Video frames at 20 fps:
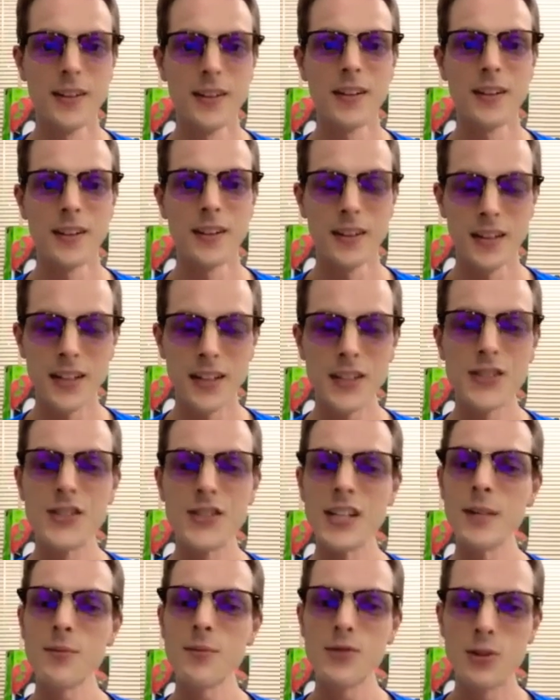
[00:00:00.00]
seems to
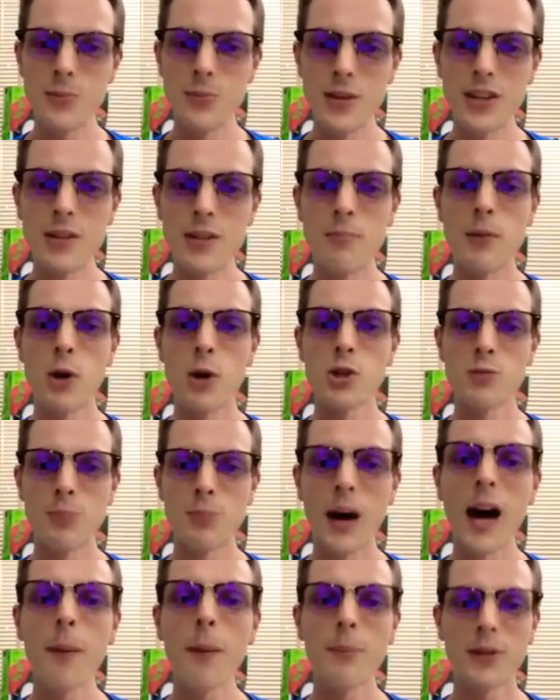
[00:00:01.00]
be the most
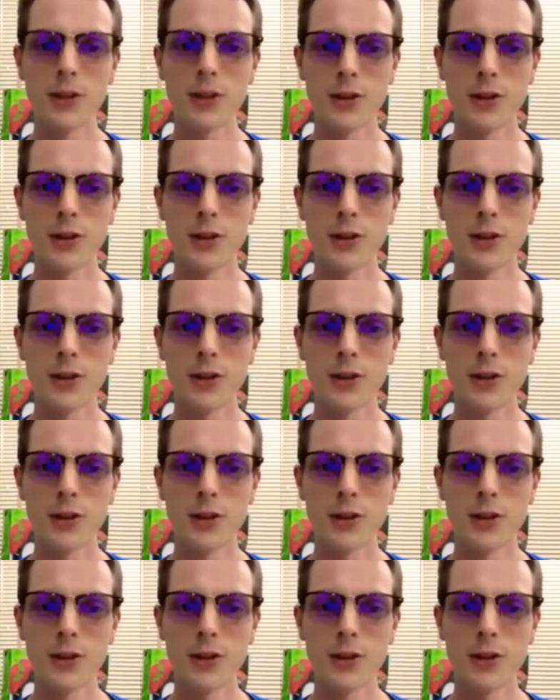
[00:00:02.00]
popular.